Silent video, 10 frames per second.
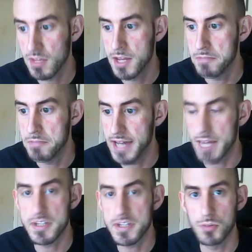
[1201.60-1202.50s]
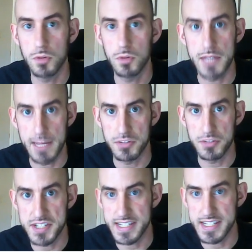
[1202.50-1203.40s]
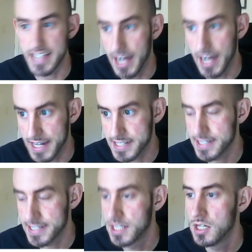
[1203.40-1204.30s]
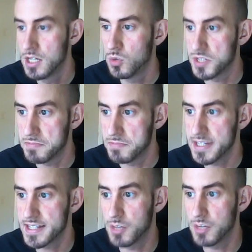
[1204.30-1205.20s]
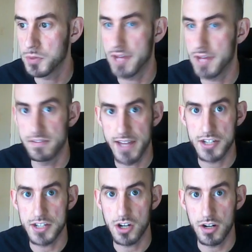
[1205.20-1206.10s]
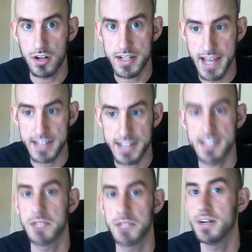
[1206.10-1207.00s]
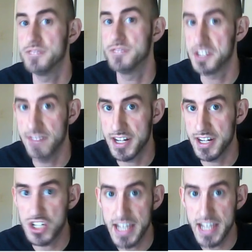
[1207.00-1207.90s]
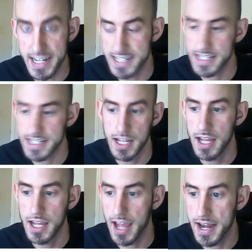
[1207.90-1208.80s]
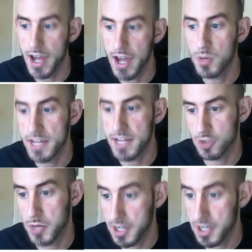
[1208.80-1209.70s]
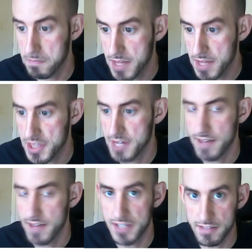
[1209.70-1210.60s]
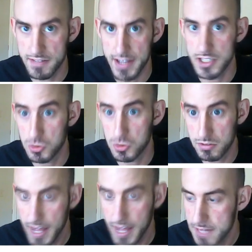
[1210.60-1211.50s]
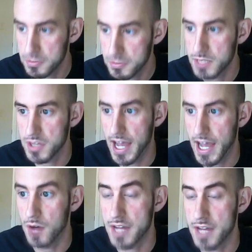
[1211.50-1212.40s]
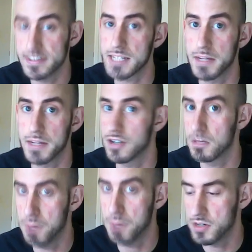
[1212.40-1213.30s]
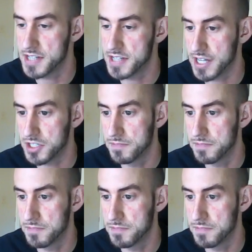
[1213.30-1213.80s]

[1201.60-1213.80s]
but enemies won't be able to see us, which means that we will have advantage on our attacks and they'll have disadvantage to hit us. And now we have created our method of having advantage reliably without having to spend our bonus action.